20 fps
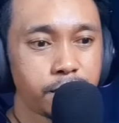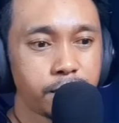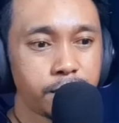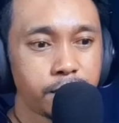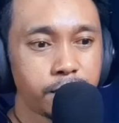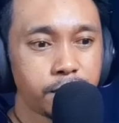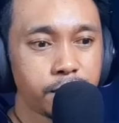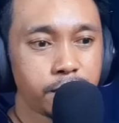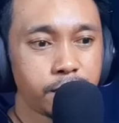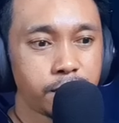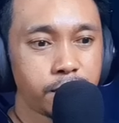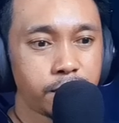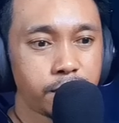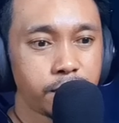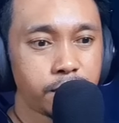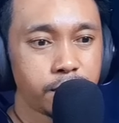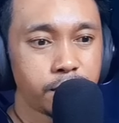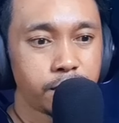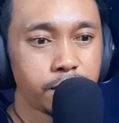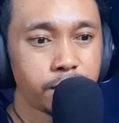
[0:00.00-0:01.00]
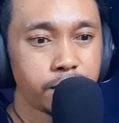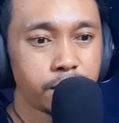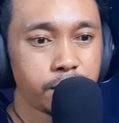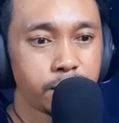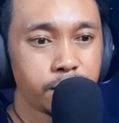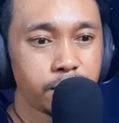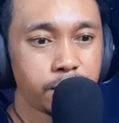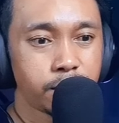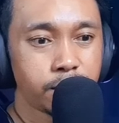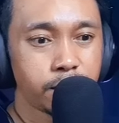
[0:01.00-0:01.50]

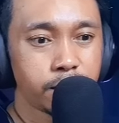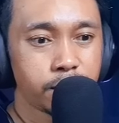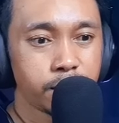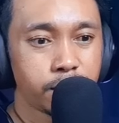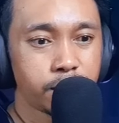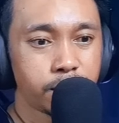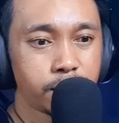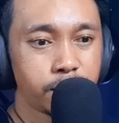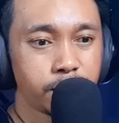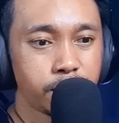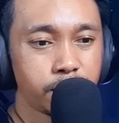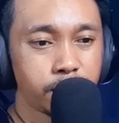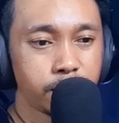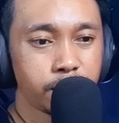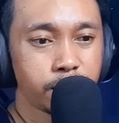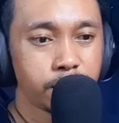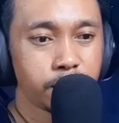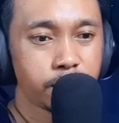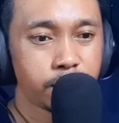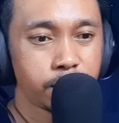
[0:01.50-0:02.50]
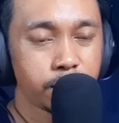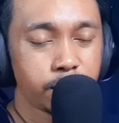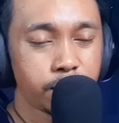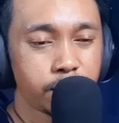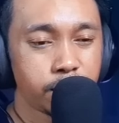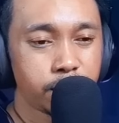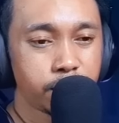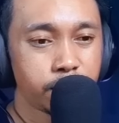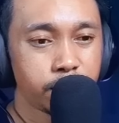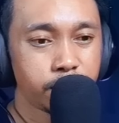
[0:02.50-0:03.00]

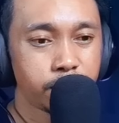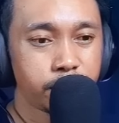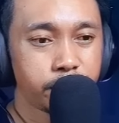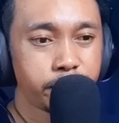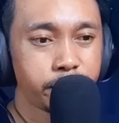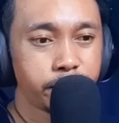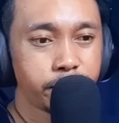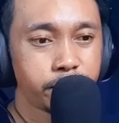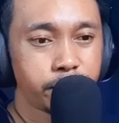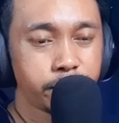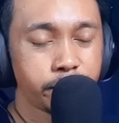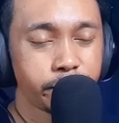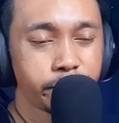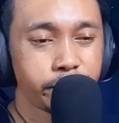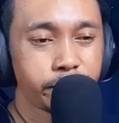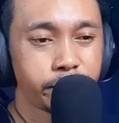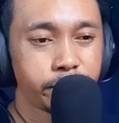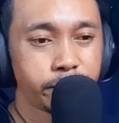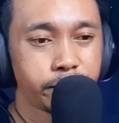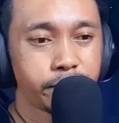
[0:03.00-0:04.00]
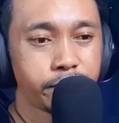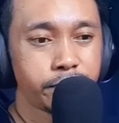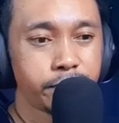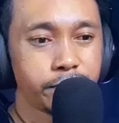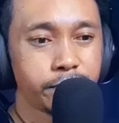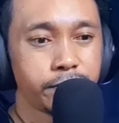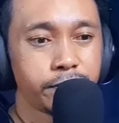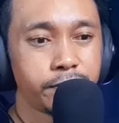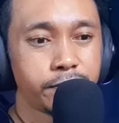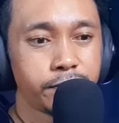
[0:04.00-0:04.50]
The person shown says nothing.